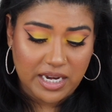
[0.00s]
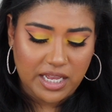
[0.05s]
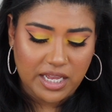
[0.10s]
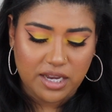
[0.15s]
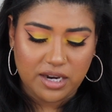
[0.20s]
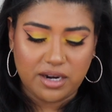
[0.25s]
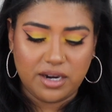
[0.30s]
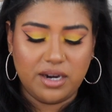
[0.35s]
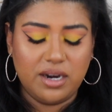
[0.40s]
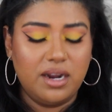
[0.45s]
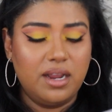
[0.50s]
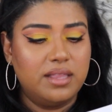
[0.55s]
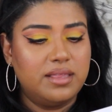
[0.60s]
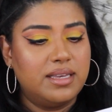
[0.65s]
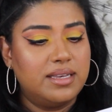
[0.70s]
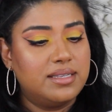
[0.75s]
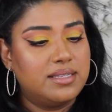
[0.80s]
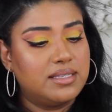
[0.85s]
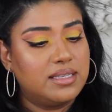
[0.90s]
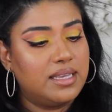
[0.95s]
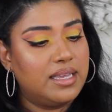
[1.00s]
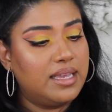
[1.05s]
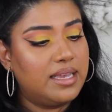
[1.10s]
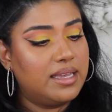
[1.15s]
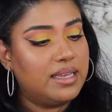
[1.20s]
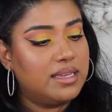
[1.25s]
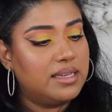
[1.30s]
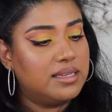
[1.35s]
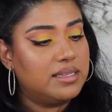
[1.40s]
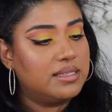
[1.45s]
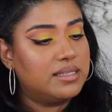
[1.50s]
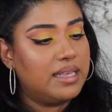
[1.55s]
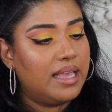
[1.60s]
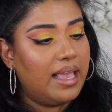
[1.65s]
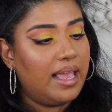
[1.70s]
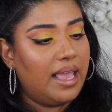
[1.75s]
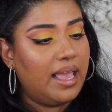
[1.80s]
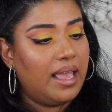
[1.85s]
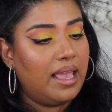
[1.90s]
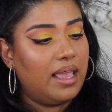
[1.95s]
here, this is
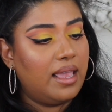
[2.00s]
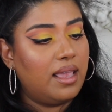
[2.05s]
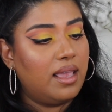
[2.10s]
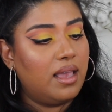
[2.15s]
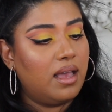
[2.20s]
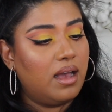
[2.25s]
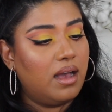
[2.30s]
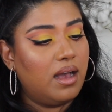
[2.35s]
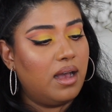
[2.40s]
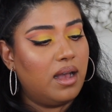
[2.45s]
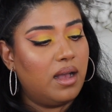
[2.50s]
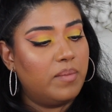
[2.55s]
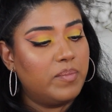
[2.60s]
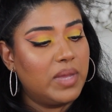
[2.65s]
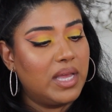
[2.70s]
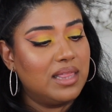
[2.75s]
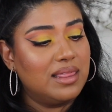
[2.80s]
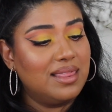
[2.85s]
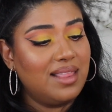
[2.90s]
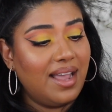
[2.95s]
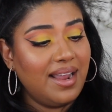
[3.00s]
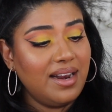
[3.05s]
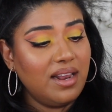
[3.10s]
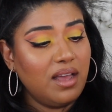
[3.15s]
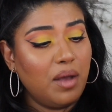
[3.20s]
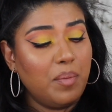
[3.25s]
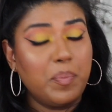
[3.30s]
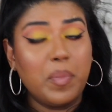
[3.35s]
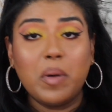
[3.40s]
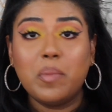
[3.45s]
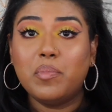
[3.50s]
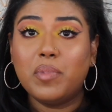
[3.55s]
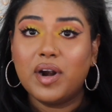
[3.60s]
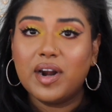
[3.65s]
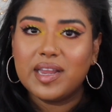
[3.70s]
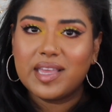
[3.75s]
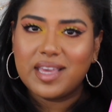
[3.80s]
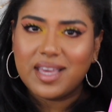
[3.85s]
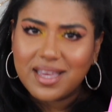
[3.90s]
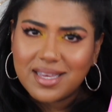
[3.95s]
a light up
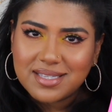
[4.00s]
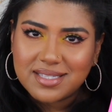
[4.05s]
marquee